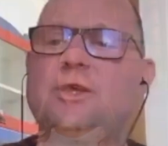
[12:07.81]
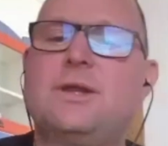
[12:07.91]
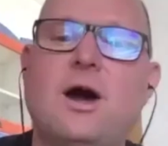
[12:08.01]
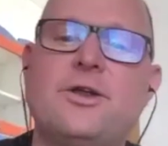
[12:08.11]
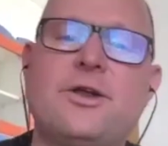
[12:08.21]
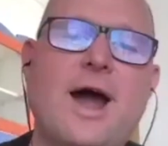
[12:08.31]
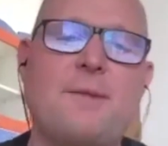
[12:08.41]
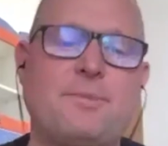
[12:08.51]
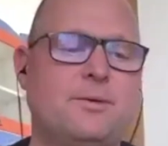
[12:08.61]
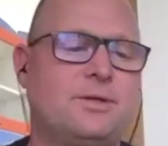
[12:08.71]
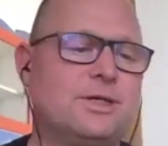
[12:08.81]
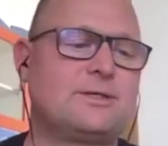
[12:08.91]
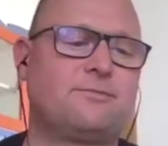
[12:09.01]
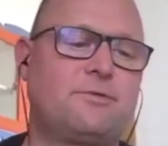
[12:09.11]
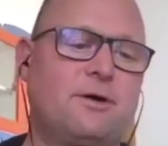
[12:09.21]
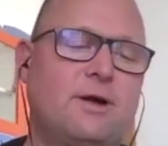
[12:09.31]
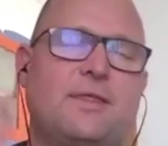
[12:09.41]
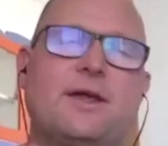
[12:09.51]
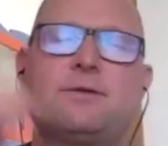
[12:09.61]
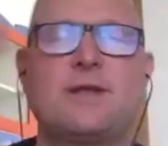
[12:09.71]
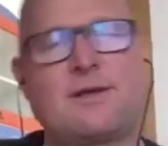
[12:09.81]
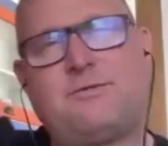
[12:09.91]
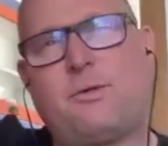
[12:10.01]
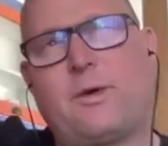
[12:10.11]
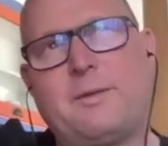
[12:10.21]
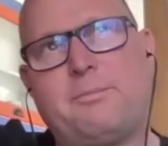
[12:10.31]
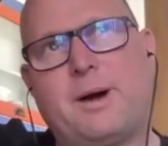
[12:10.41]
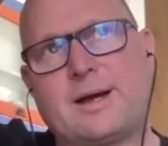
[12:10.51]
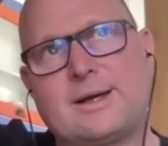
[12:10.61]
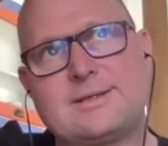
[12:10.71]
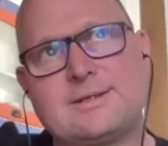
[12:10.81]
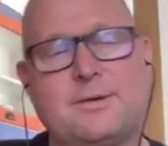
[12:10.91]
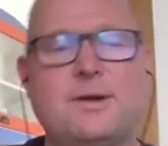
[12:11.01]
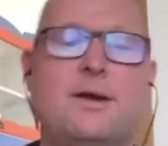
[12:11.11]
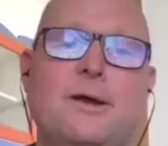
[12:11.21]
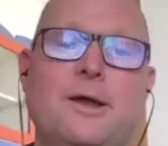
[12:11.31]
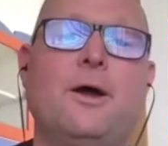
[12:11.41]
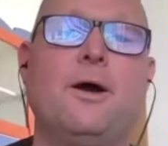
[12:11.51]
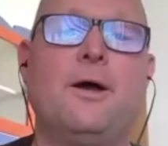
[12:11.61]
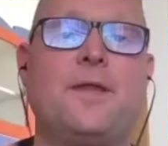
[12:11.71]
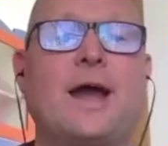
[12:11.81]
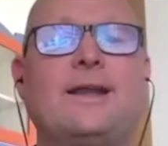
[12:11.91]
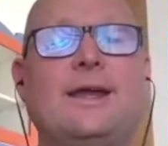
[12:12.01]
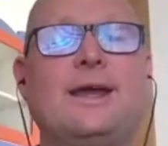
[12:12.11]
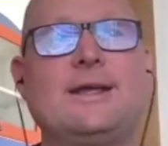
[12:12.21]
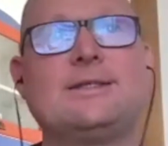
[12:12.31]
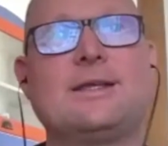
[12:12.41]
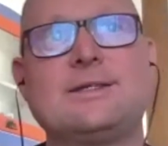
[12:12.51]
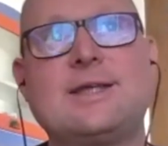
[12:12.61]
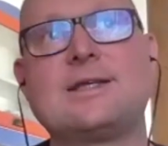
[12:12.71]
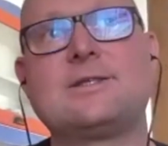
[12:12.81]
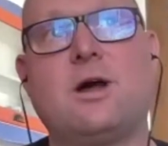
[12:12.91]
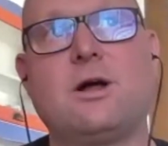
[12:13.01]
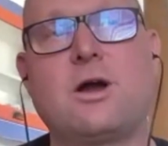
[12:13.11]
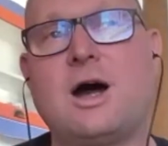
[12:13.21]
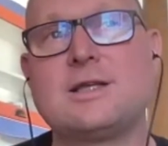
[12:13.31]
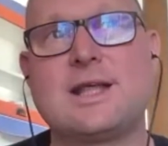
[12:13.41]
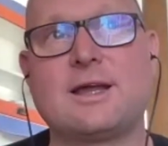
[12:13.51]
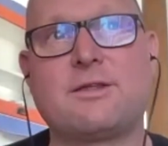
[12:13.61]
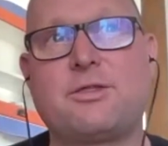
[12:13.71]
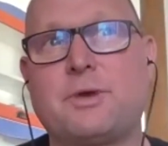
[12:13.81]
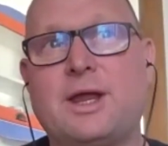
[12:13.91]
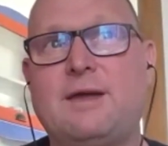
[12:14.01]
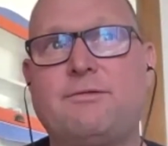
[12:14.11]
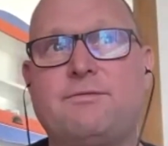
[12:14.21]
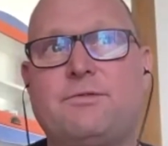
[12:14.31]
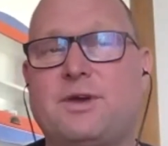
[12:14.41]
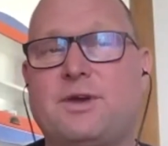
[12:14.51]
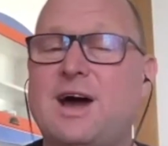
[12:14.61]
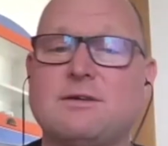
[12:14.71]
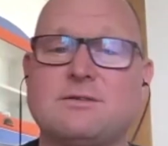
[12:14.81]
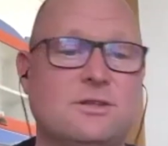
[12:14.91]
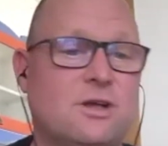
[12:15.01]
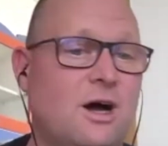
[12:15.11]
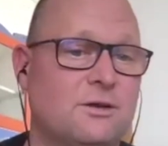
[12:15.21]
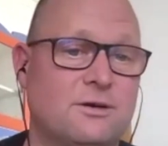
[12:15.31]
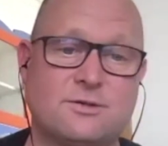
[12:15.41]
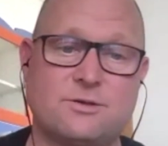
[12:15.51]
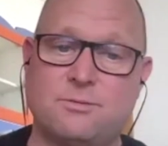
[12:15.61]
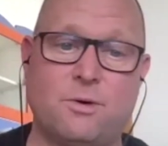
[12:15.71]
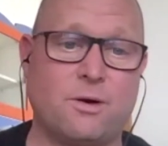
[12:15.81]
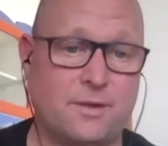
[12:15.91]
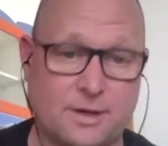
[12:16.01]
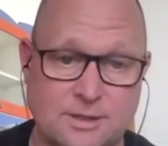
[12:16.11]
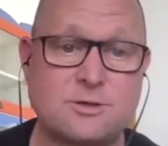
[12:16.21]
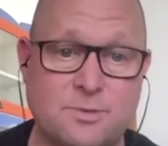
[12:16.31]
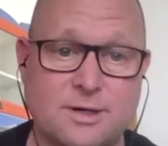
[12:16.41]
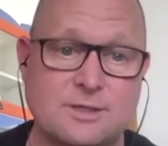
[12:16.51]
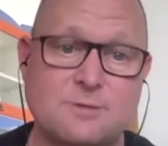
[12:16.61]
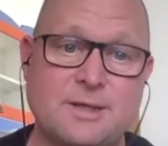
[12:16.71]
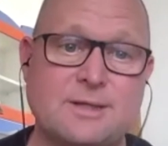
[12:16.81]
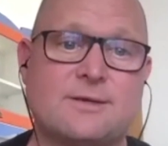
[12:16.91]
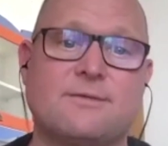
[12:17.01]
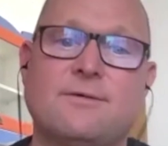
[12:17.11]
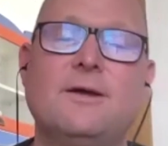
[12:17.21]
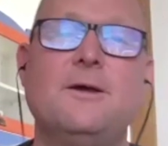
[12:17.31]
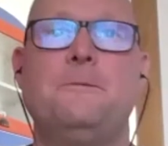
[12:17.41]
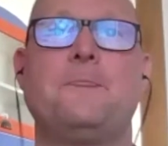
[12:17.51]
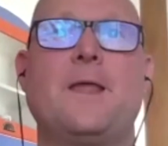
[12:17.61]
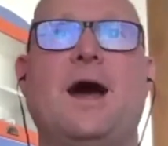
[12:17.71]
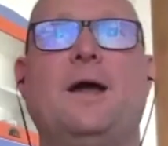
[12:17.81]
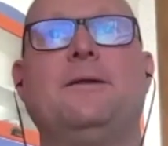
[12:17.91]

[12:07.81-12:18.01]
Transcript: would, on your app, you would just, for I think it was like $40. So the idea is that a sex doll costs like $3,000 or more. They're super expensive, and